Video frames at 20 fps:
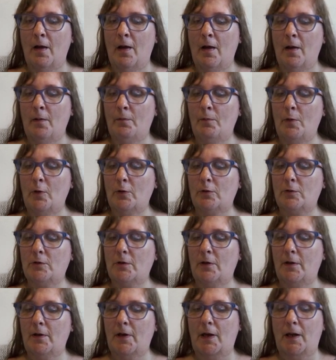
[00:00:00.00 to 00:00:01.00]
much
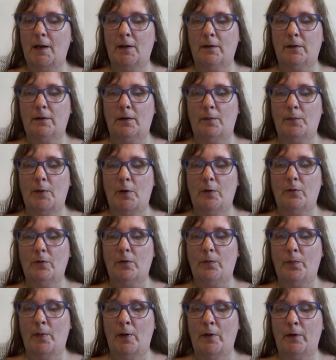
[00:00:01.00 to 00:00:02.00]
to the kids'
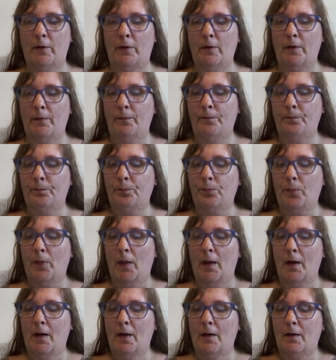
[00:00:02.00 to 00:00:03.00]
amusement.
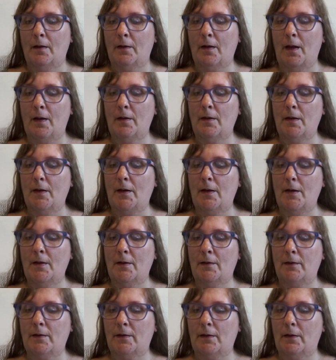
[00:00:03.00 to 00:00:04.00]
Then the
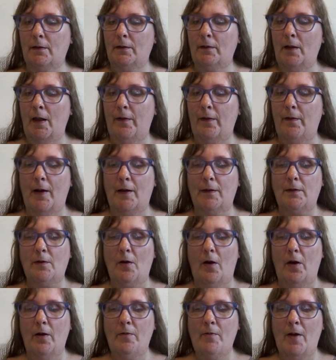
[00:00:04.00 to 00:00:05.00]
kids let their
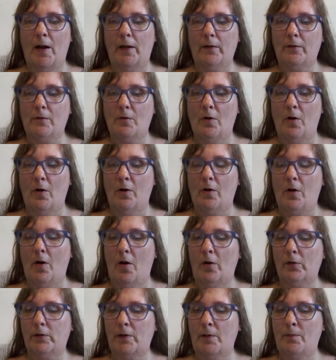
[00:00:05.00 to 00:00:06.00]
toy rats go,
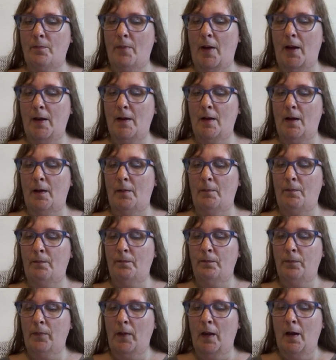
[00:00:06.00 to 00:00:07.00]
causing mayhem.
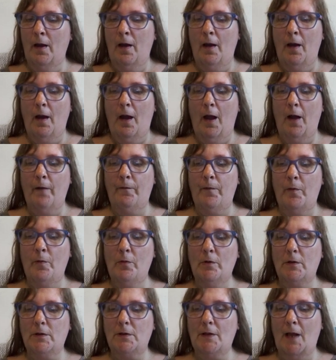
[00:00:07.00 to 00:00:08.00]

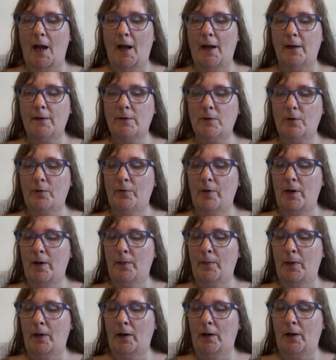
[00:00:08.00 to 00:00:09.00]
Everyone started
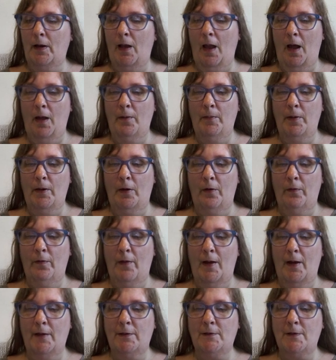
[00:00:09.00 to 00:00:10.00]
screaming and climbing on
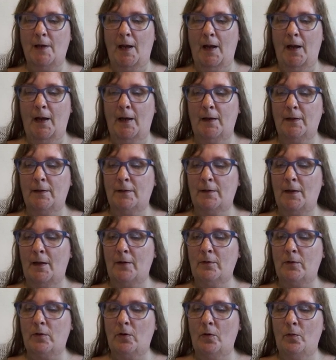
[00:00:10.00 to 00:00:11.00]
their chairs.
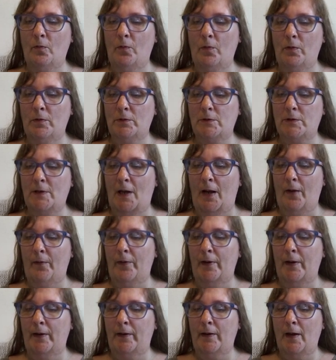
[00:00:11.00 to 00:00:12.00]
Then someone
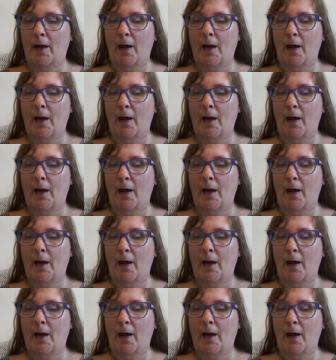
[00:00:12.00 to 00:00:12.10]
shouted,